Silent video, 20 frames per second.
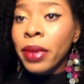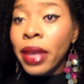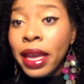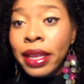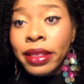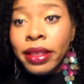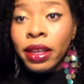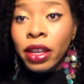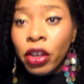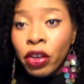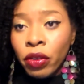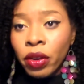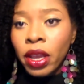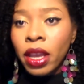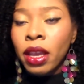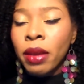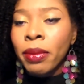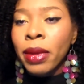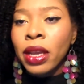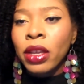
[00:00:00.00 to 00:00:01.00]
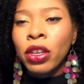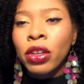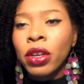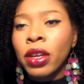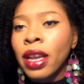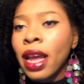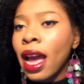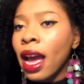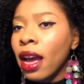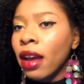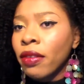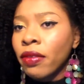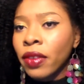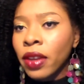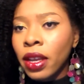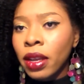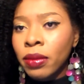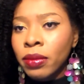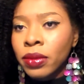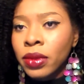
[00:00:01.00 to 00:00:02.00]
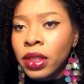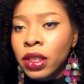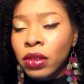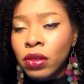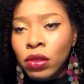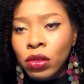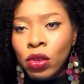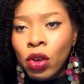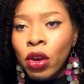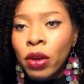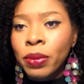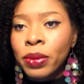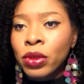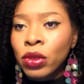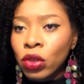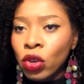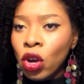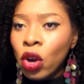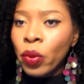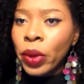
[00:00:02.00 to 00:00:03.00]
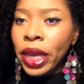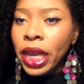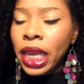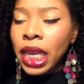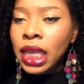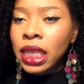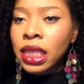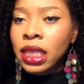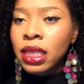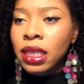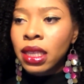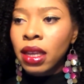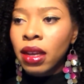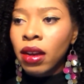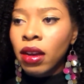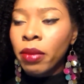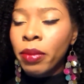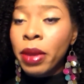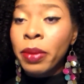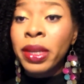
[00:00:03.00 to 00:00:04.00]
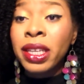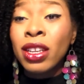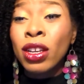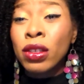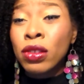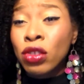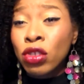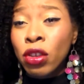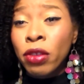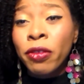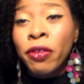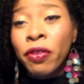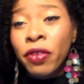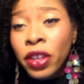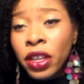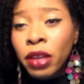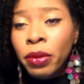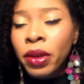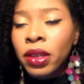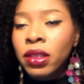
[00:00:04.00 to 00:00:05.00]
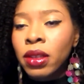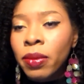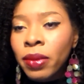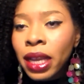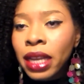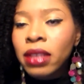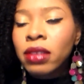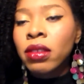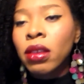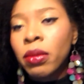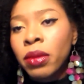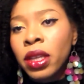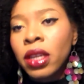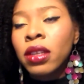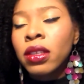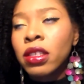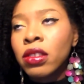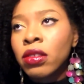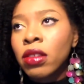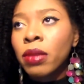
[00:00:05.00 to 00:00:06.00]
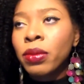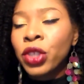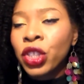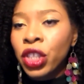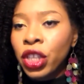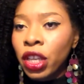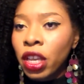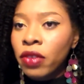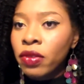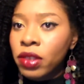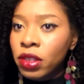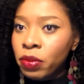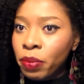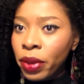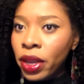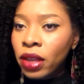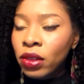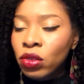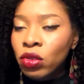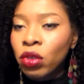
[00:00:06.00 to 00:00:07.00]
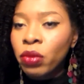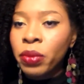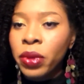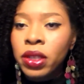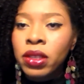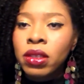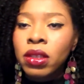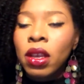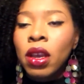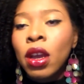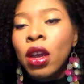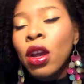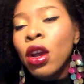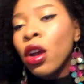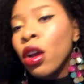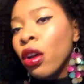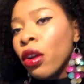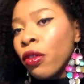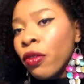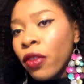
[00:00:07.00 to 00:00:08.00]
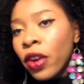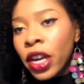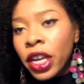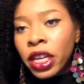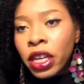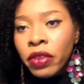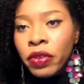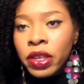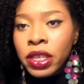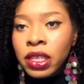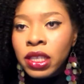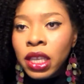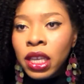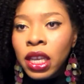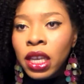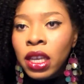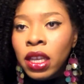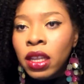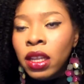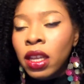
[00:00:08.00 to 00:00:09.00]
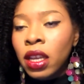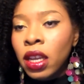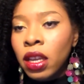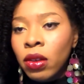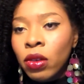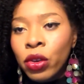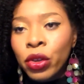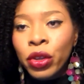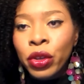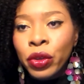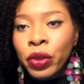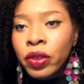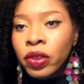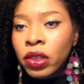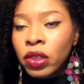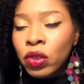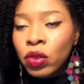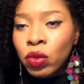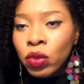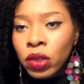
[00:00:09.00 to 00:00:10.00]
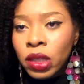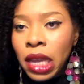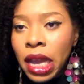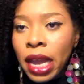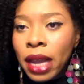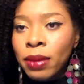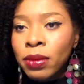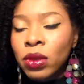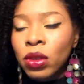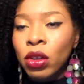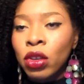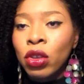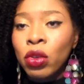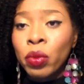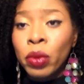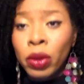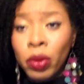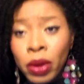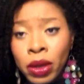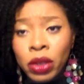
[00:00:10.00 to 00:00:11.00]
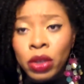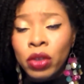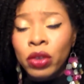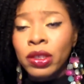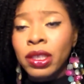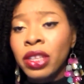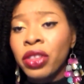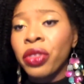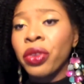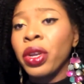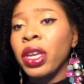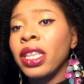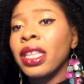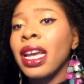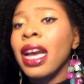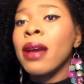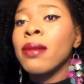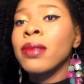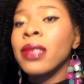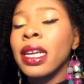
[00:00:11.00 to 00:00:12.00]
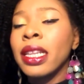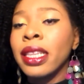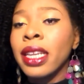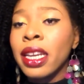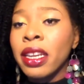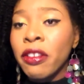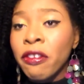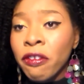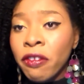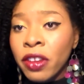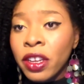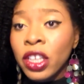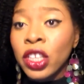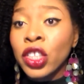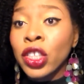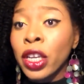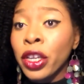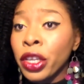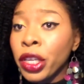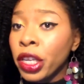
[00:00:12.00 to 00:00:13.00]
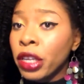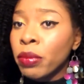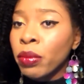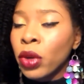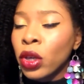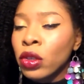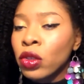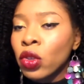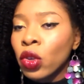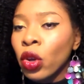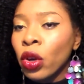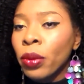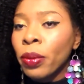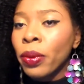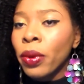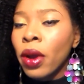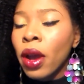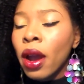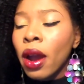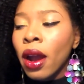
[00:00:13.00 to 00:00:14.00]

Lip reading: get the cream and you don't have the soap to go with it, or maybe your soap finish, or sometimes soap, you know, the soap she gave is big too, but for any reason, you know, you use it 2 times or you use it 3 times and then you finish and you need more soap,